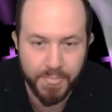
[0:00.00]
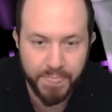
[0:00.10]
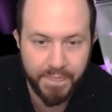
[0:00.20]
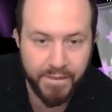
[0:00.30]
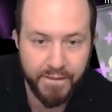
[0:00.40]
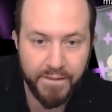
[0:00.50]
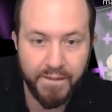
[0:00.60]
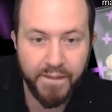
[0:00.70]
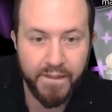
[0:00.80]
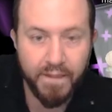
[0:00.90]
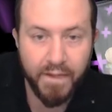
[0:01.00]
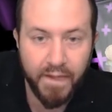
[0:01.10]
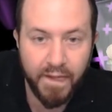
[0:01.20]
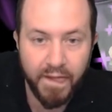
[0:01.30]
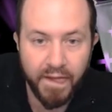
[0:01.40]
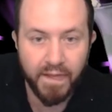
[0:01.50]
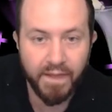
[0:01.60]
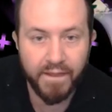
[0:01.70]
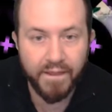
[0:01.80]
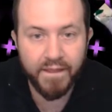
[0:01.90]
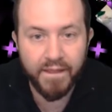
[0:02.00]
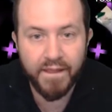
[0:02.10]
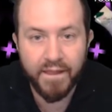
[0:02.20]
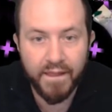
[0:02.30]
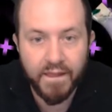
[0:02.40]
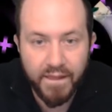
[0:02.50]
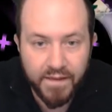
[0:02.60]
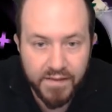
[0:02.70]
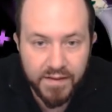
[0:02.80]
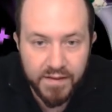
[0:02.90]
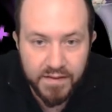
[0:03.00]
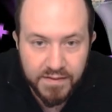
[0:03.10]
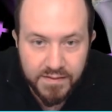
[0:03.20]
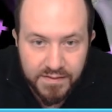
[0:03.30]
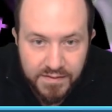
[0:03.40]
Nobody speaks.